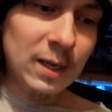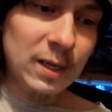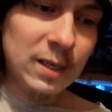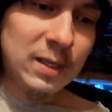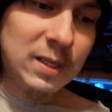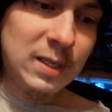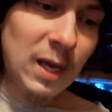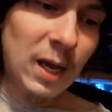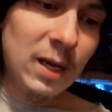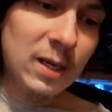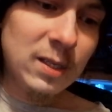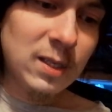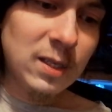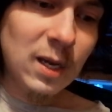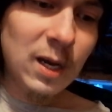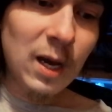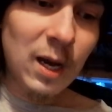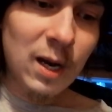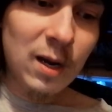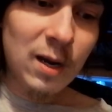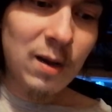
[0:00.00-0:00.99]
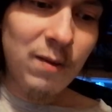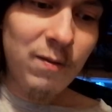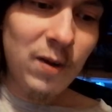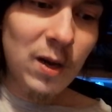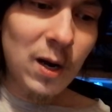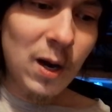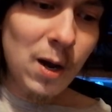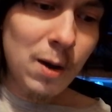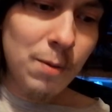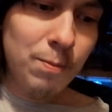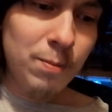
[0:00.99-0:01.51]
6, Gotta Give
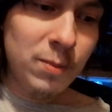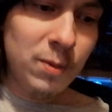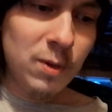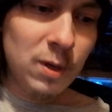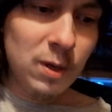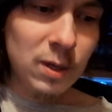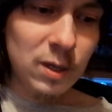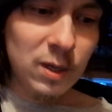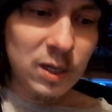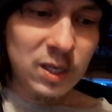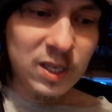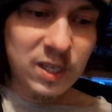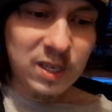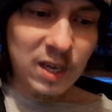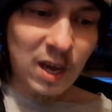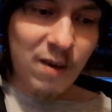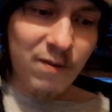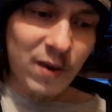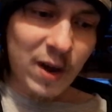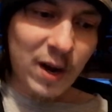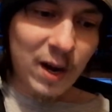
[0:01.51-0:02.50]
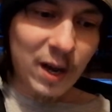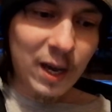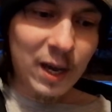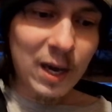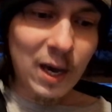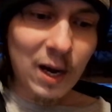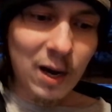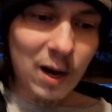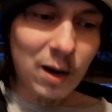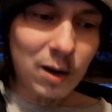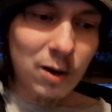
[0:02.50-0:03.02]
It Up. 7,
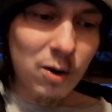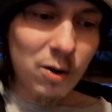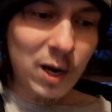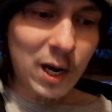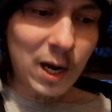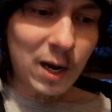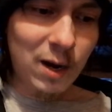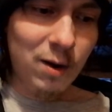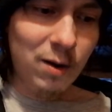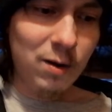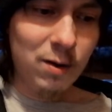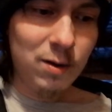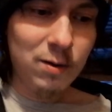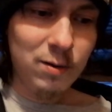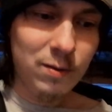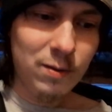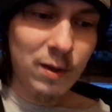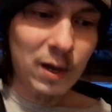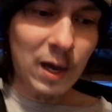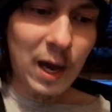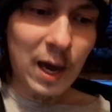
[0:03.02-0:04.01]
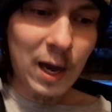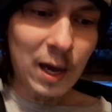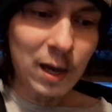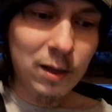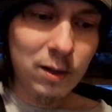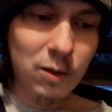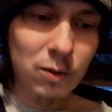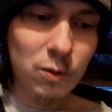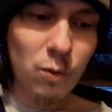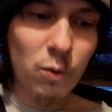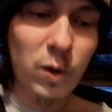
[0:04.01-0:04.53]
Get Out of Here.
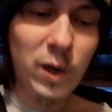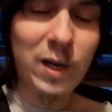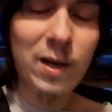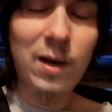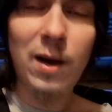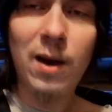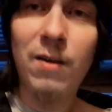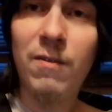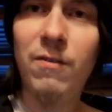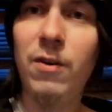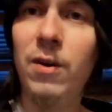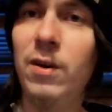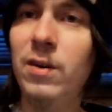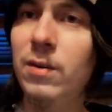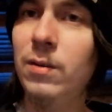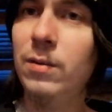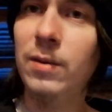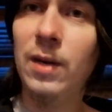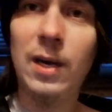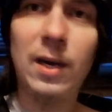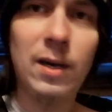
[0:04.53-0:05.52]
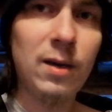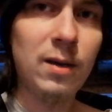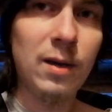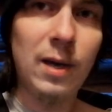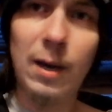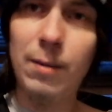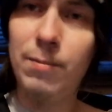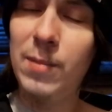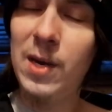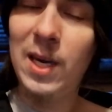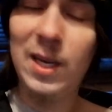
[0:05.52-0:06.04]
8, With Love,
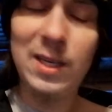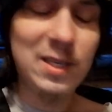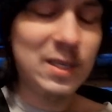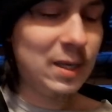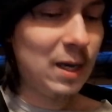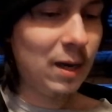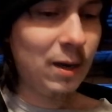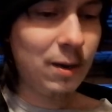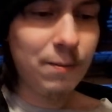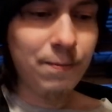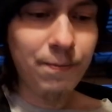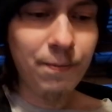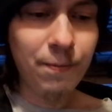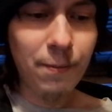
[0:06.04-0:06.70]
amazing.